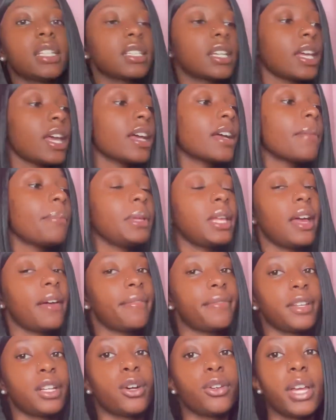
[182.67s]
it could be
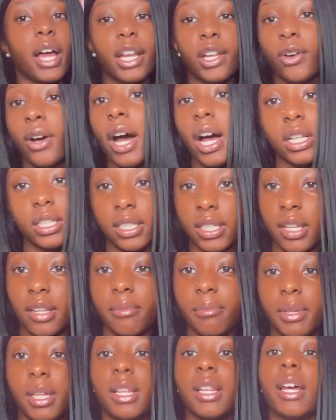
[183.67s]
iffy though. Y'all know how
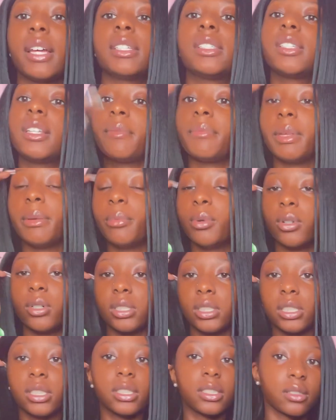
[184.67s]
Shein be. Like, Shein be
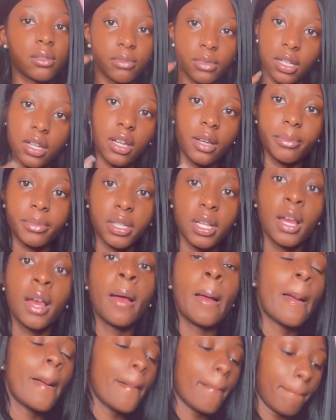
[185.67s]
bullshitting sometimes.
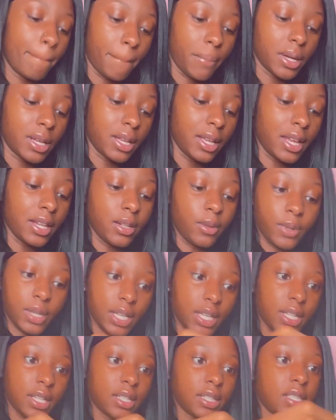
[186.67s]
But
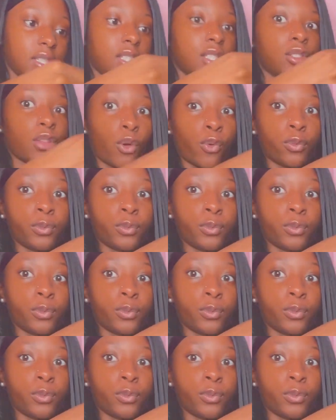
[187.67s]
anyways, so